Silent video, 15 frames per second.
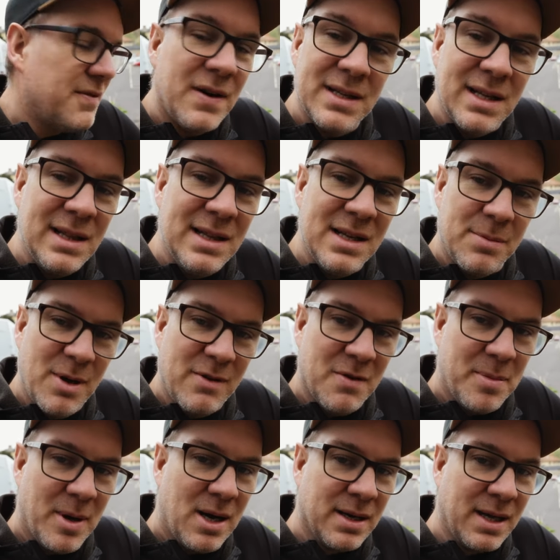to find a little bit of
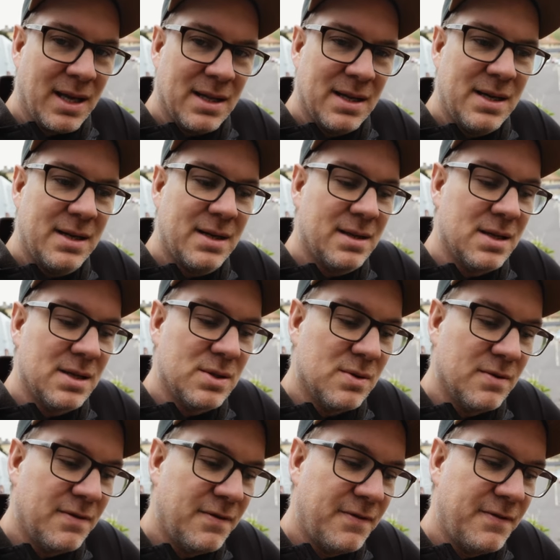a bargain that
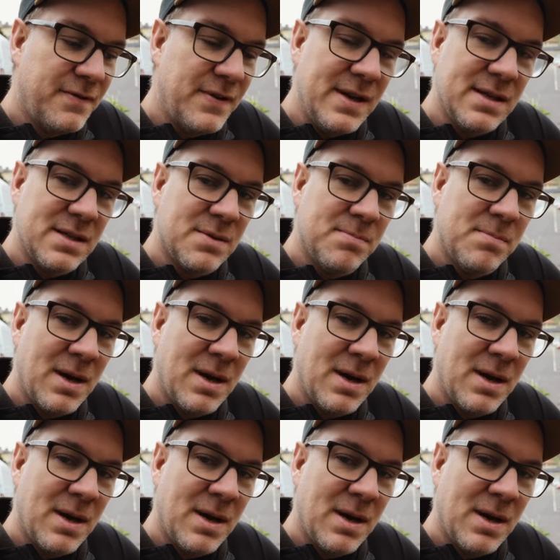sort of fits